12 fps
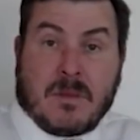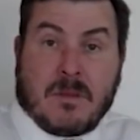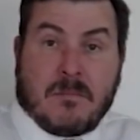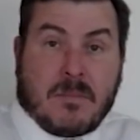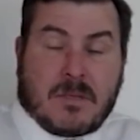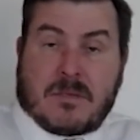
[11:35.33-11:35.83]

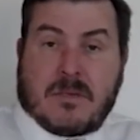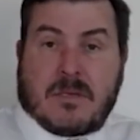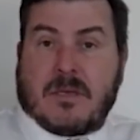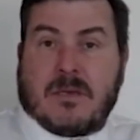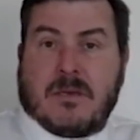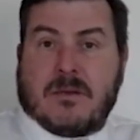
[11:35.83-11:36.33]
But,
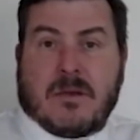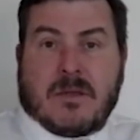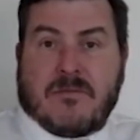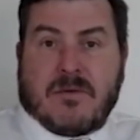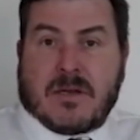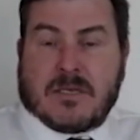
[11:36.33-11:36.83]

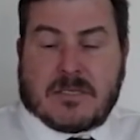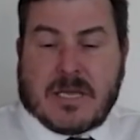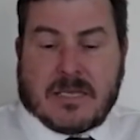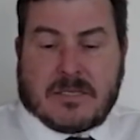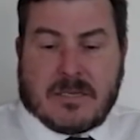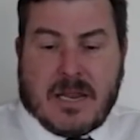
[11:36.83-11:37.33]
they've
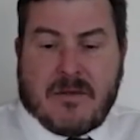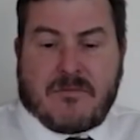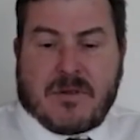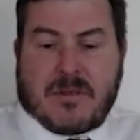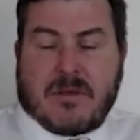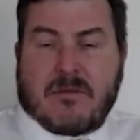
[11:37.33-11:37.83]
understated
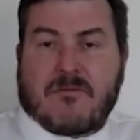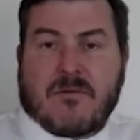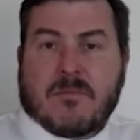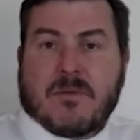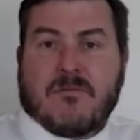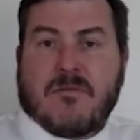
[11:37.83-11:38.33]
everything
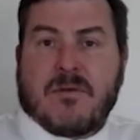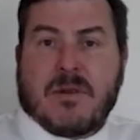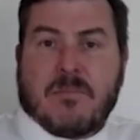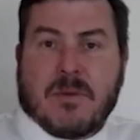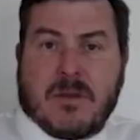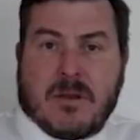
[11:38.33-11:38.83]
from the very
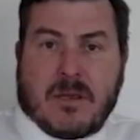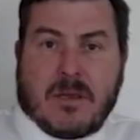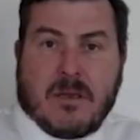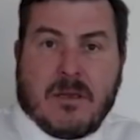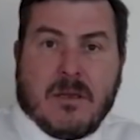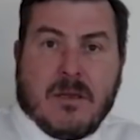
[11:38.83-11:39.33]
beginning.
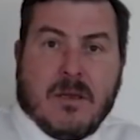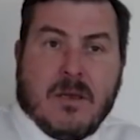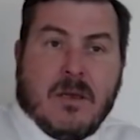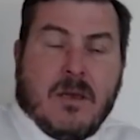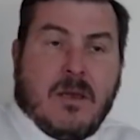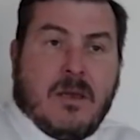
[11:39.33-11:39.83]

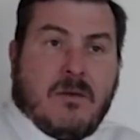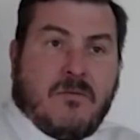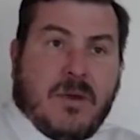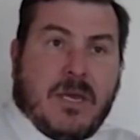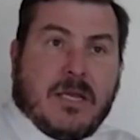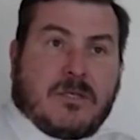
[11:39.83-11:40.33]
If
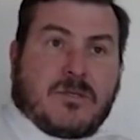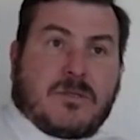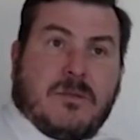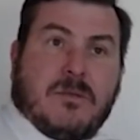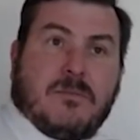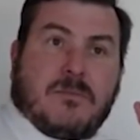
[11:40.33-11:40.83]
we get
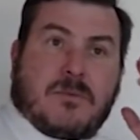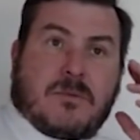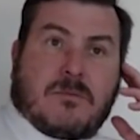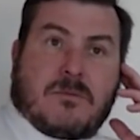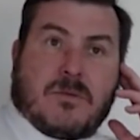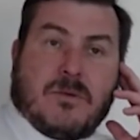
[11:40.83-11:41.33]

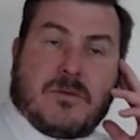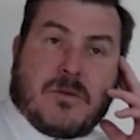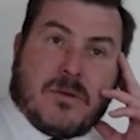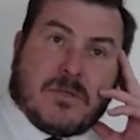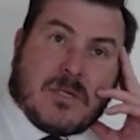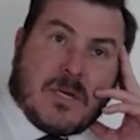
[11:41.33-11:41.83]

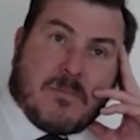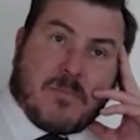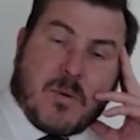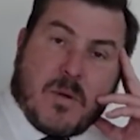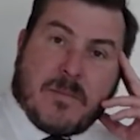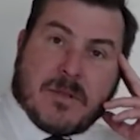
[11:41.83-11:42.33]
2/3
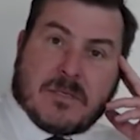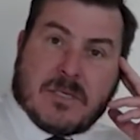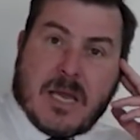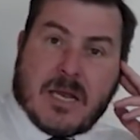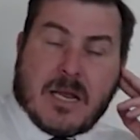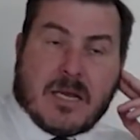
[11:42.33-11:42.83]
unemployment
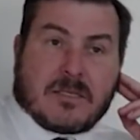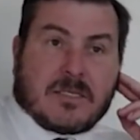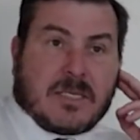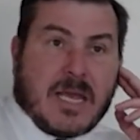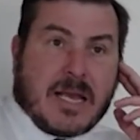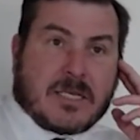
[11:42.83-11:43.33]
and our
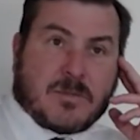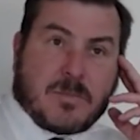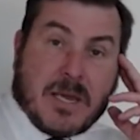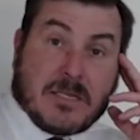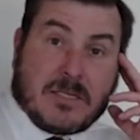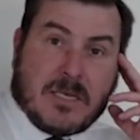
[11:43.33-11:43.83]
tax
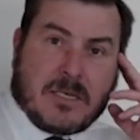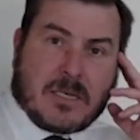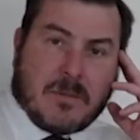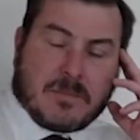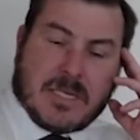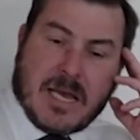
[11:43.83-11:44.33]
base,
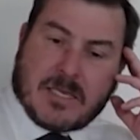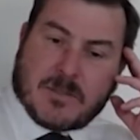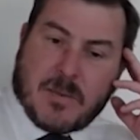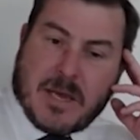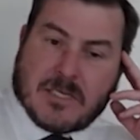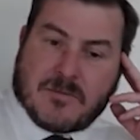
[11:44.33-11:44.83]
income tax
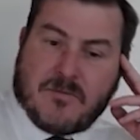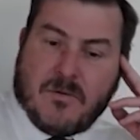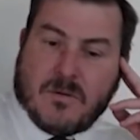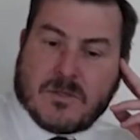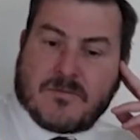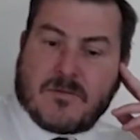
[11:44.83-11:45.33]
base,
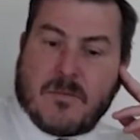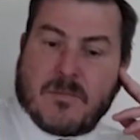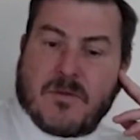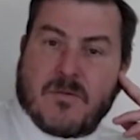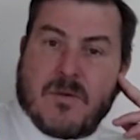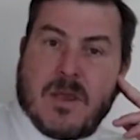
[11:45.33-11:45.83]
falls from
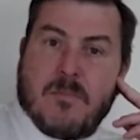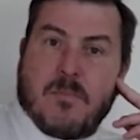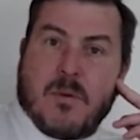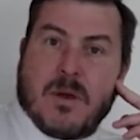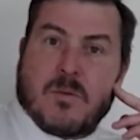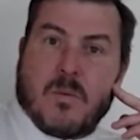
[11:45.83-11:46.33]

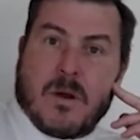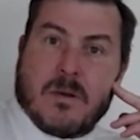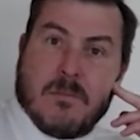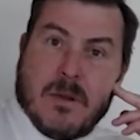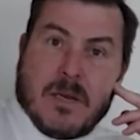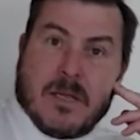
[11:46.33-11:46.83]
3.1
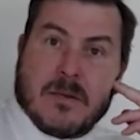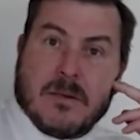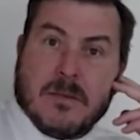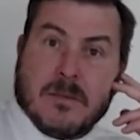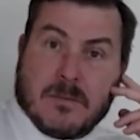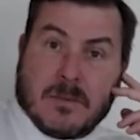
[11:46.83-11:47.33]
million,
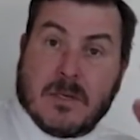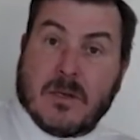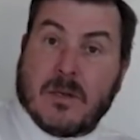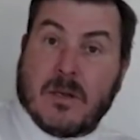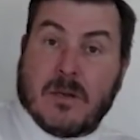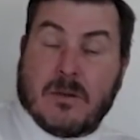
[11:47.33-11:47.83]
the
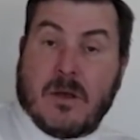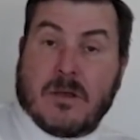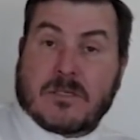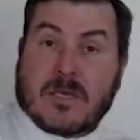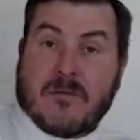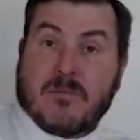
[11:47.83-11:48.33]

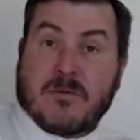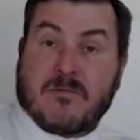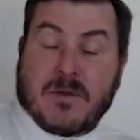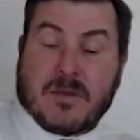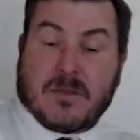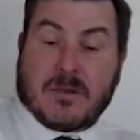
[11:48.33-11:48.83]
last government
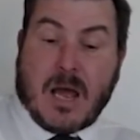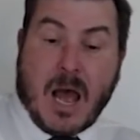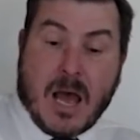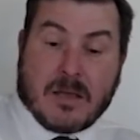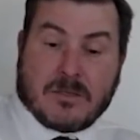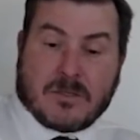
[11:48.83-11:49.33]
figure that
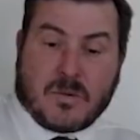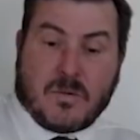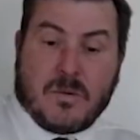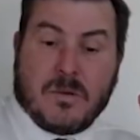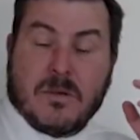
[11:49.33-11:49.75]
I saw,